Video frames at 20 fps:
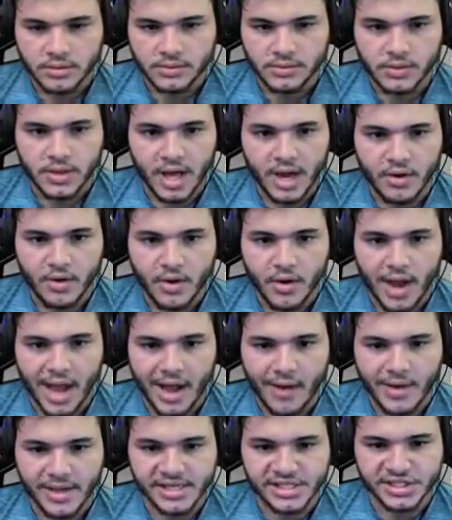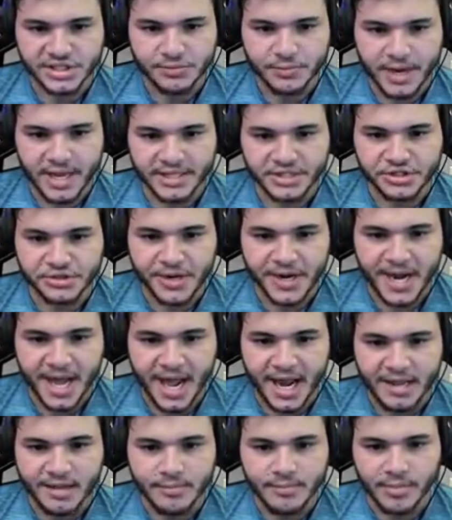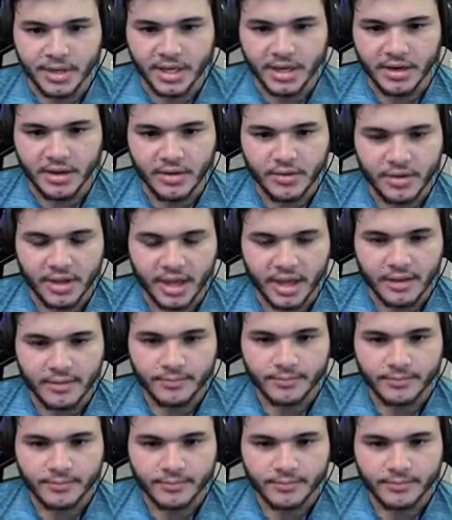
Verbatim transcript: I don't know how I just ran straight at it, but okay.